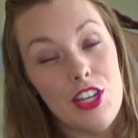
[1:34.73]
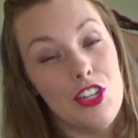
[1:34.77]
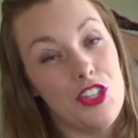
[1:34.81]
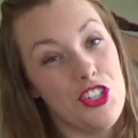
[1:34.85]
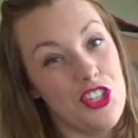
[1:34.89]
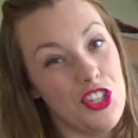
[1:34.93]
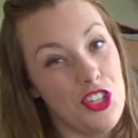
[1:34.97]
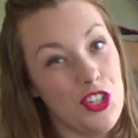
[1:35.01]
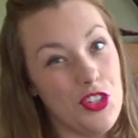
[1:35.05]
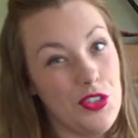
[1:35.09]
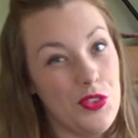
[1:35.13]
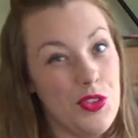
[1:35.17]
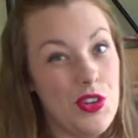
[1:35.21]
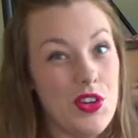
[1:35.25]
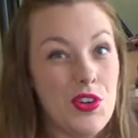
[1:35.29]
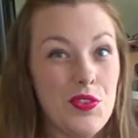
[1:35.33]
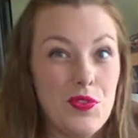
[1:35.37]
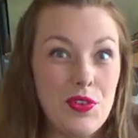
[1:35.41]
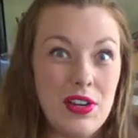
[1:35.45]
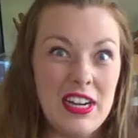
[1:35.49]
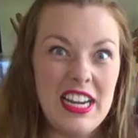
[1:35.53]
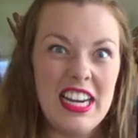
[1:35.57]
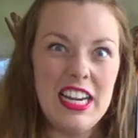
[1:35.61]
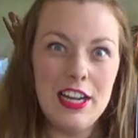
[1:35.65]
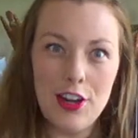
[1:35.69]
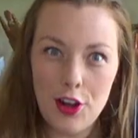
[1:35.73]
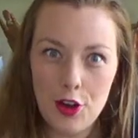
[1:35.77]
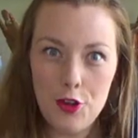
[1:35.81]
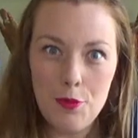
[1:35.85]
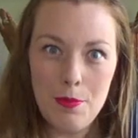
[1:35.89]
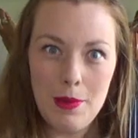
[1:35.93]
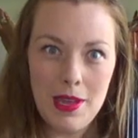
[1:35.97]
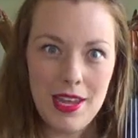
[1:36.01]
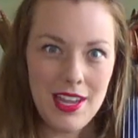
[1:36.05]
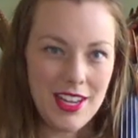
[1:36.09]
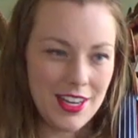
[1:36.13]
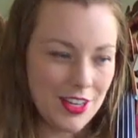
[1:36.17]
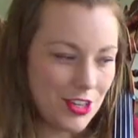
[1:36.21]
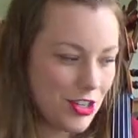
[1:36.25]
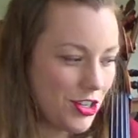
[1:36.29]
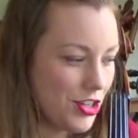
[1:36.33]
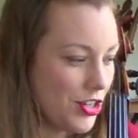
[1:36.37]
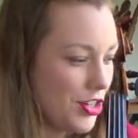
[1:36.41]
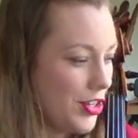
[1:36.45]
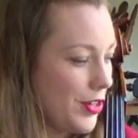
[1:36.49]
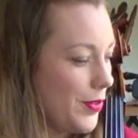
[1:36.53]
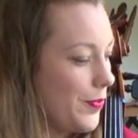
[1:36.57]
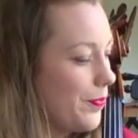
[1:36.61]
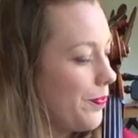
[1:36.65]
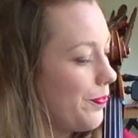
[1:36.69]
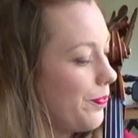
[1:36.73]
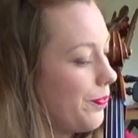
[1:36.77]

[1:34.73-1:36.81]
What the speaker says: to a really low pitch.